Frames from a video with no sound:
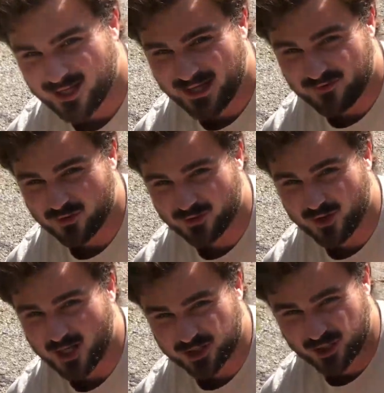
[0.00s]
If you're
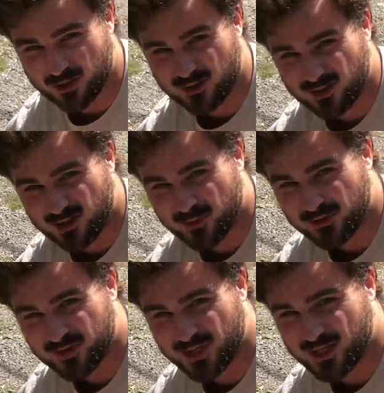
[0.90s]
not sure
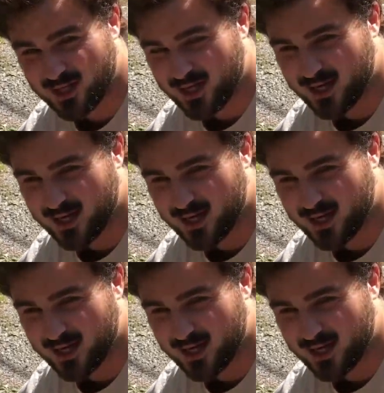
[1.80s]
about the